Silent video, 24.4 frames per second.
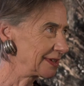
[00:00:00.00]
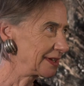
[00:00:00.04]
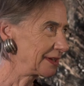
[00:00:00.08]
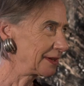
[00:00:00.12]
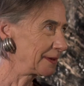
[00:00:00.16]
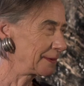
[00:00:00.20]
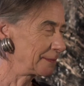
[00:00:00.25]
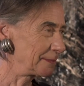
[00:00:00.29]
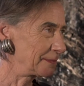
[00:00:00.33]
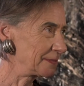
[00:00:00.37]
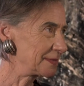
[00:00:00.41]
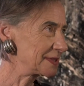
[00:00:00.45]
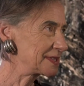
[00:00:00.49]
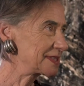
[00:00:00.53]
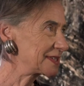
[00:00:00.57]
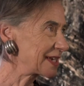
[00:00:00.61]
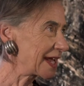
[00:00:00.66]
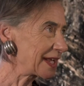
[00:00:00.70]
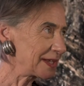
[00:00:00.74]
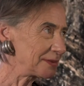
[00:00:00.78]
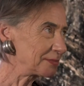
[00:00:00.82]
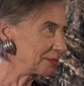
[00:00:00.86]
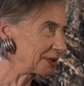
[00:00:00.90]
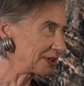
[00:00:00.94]
um,
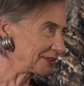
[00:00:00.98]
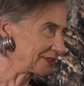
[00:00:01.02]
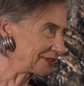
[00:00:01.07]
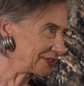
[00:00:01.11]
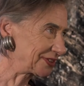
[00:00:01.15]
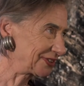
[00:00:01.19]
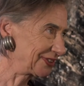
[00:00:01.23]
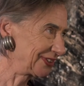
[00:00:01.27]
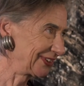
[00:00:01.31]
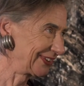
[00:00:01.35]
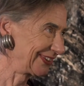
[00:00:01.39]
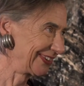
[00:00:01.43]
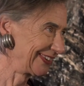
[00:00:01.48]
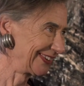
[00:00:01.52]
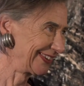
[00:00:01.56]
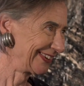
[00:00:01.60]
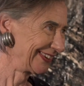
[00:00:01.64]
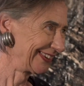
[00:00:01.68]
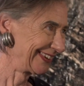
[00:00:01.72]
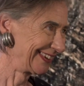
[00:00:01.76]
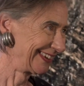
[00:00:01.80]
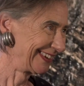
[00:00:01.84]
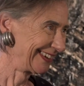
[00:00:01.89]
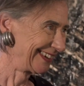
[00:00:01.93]
statement.
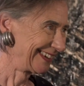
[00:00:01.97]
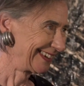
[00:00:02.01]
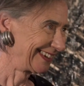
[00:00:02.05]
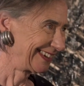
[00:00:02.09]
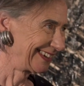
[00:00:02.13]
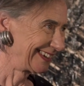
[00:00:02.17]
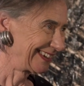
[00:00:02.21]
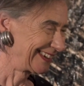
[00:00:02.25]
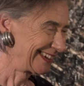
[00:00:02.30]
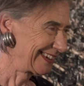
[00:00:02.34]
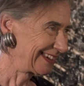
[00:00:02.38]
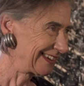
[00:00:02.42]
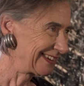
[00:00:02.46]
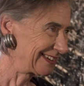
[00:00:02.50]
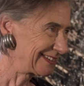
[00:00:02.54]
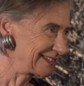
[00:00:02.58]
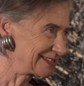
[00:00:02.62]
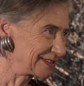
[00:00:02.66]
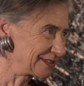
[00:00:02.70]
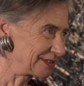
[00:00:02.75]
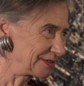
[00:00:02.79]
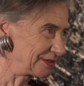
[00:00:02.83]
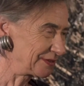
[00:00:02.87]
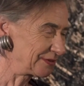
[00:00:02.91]

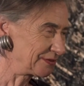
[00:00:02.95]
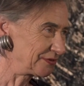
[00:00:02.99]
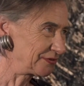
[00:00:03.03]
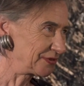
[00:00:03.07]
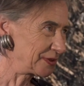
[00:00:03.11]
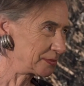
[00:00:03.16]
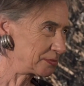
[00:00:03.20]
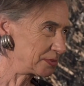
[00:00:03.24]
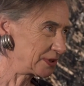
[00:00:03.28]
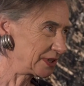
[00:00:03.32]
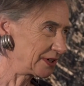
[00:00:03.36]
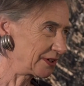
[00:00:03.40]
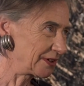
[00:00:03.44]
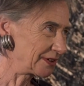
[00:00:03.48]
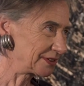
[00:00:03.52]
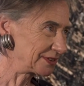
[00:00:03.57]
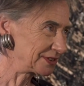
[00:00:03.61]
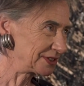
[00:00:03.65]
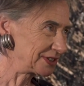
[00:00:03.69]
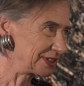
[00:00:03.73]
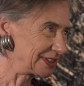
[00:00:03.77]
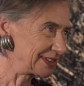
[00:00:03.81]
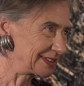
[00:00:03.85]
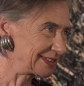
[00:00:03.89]
the
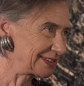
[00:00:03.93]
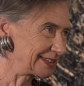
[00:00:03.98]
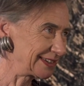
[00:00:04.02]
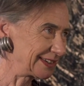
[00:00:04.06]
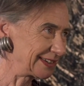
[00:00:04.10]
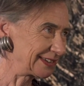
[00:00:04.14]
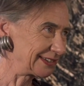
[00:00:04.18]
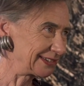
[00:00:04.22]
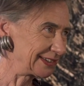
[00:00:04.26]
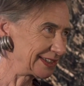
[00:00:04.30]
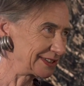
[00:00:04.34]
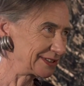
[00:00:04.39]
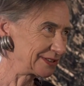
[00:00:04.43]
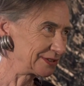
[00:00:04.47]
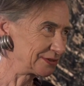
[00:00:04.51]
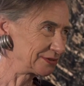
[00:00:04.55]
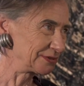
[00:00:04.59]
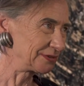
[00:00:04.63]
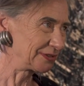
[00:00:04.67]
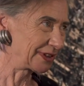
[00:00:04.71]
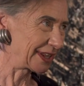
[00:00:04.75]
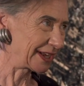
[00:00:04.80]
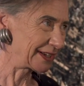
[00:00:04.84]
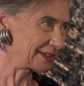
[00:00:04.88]
Fibonacci series and
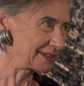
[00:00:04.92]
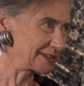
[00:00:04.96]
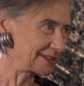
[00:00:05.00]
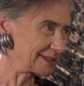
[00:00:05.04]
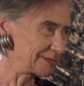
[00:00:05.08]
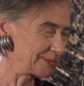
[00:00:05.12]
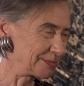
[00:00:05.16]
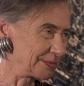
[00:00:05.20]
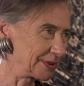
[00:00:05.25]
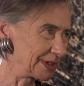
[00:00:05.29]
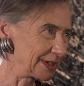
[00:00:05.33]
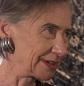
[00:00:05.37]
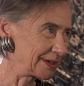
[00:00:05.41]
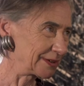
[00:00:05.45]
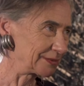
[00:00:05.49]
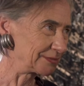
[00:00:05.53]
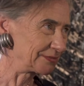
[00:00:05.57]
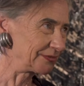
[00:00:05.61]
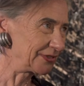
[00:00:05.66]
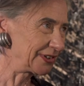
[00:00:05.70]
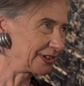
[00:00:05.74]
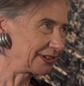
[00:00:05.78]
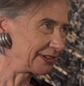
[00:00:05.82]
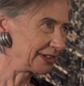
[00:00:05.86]
all that has
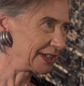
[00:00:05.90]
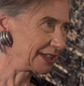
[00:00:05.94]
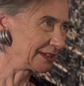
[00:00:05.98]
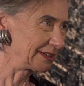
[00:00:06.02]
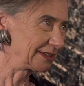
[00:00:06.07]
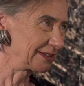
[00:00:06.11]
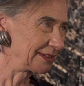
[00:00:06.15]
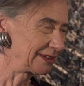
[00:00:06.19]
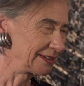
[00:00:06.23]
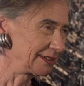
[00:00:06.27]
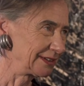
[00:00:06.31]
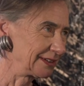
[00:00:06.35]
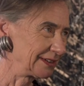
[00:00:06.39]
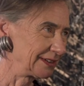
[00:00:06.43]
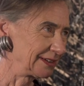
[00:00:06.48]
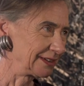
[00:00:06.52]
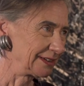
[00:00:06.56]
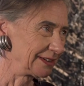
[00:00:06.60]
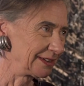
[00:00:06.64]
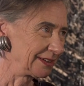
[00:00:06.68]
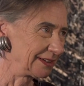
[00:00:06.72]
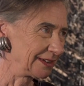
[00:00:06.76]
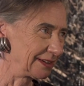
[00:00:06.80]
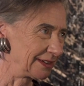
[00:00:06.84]
become very
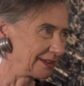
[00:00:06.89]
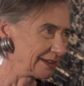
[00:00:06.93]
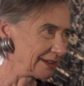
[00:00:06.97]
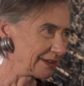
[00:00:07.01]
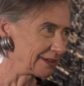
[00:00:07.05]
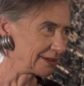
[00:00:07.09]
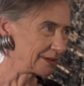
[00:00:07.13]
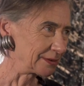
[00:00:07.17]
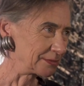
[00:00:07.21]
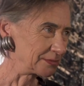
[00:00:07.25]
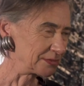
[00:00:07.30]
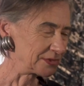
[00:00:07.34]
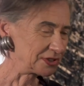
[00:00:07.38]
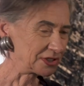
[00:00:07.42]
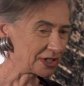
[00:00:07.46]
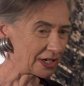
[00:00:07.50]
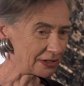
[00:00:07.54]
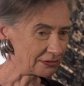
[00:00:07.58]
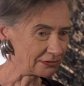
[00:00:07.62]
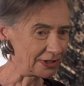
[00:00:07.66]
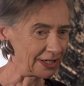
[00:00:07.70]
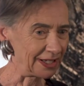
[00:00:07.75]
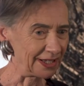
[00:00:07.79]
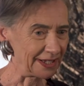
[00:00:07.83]
um,
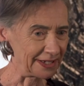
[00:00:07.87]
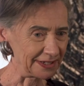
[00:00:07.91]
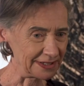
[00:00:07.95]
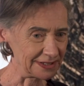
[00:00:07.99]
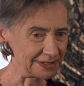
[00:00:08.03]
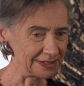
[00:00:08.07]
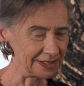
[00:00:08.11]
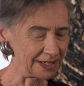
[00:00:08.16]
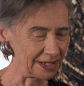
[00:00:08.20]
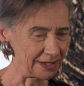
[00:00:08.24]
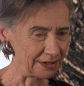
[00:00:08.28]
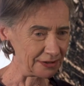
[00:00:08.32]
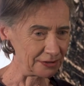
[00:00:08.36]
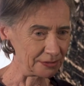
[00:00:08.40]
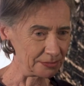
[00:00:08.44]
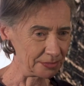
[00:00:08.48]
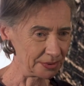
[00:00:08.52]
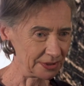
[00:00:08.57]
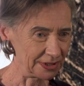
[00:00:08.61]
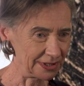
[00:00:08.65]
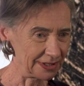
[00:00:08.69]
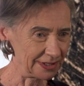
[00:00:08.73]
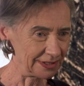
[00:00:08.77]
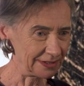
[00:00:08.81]
generalized now,
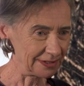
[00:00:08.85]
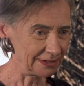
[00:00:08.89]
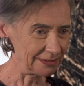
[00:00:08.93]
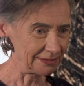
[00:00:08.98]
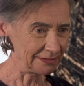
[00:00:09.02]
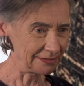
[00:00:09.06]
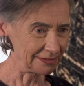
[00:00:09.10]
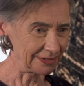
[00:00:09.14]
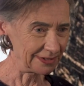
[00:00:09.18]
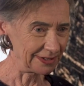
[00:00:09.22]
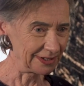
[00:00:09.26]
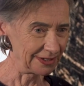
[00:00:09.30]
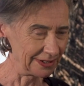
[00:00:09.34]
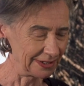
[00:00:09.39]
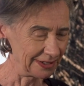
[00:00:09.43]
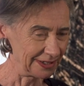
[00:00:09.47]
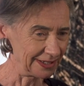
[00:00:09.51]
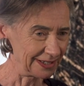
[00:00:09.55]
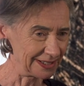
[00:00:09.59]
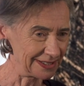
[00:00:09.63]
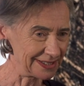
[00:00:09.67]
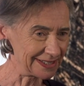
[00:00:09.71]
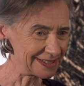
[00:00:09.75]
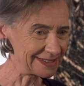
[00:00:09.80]
but it,
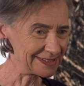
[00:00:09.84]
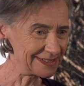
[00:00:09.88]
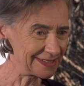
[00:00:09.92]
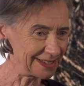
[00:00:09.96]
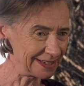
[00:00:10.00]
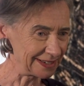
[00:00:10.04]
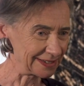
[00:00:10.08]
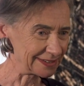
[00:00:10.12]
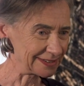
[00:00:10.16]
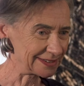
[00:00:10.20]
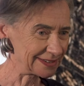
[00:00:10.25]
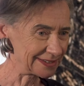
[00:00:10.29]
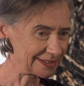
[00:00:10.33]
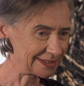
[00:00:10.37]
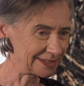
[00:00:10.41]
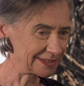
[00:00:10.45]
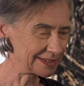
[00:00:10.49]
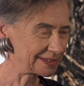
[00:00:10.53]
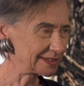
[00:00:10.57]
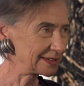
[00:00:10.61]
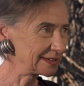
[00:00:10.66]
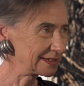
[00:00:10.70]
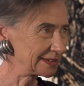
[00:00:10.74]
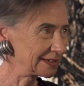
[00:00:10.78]
it
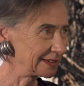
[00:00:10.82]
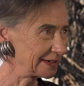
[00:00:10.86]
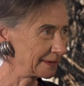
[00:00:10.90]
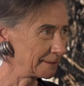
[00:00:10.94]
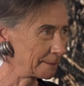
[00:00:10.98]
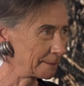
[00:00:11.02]
exists.